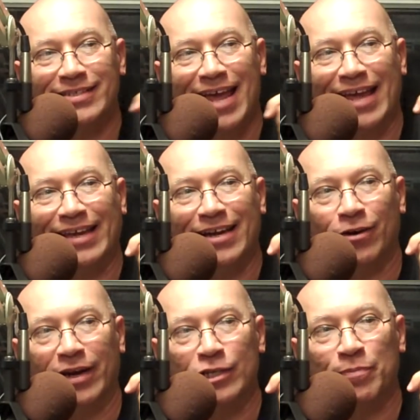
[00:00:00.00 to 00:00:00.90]
staying
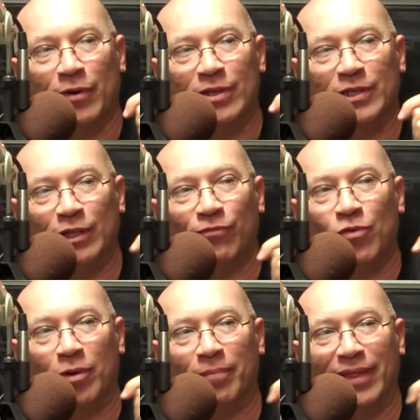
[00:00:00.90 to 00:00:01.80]
here and experiencing the
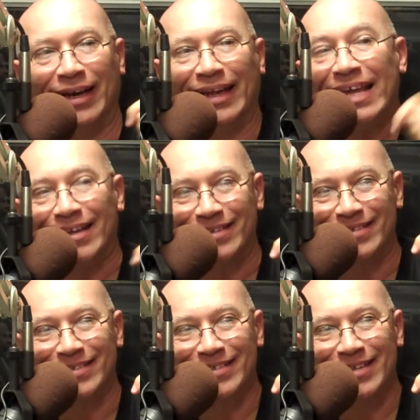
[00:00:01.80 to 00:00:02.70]
form that it is.